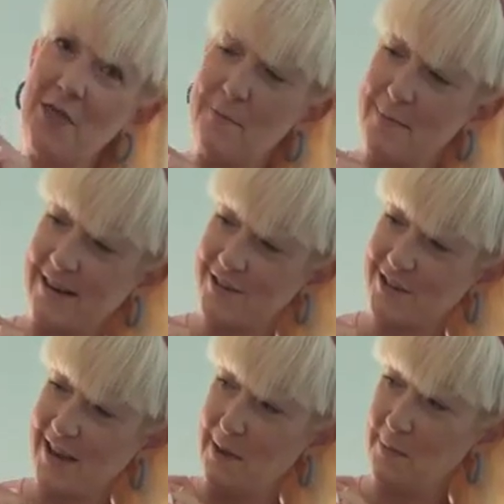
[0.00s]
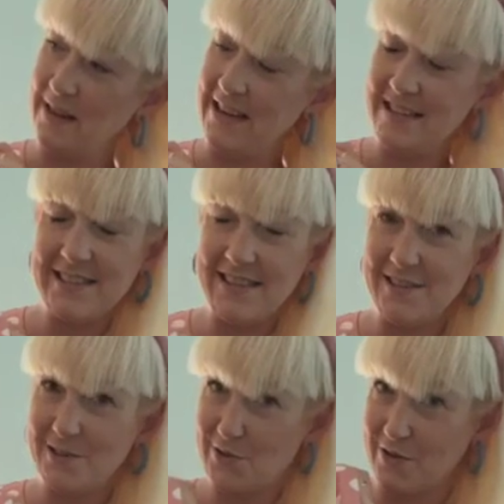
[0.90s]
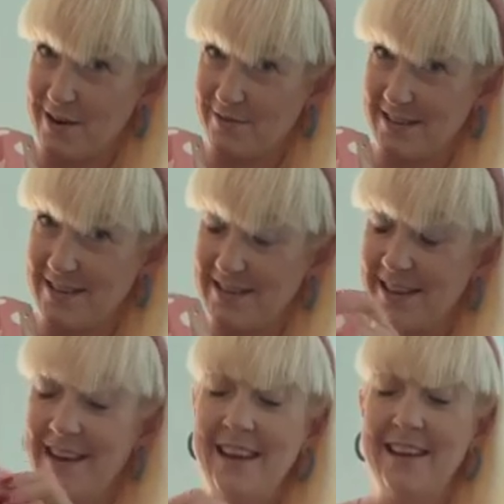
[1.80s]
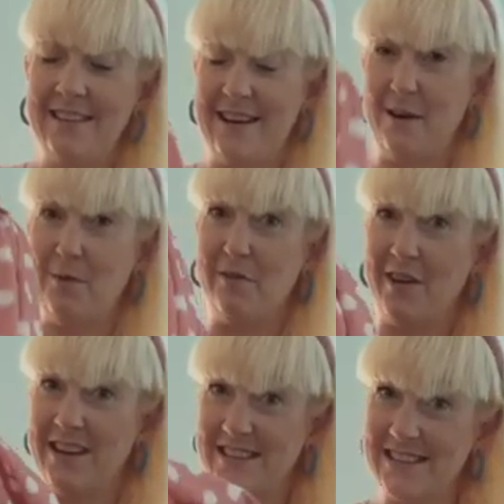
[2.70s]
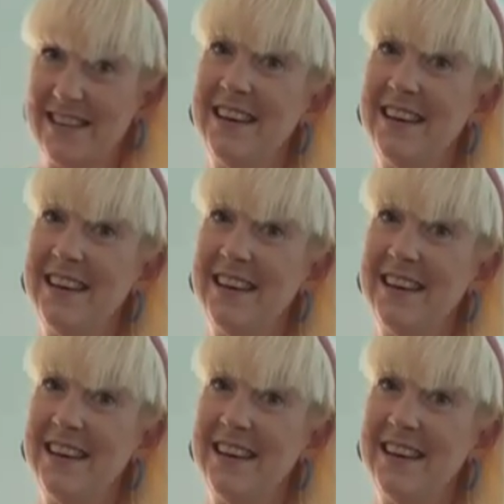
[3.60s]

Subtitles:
matching pleated trousers. Now my friends,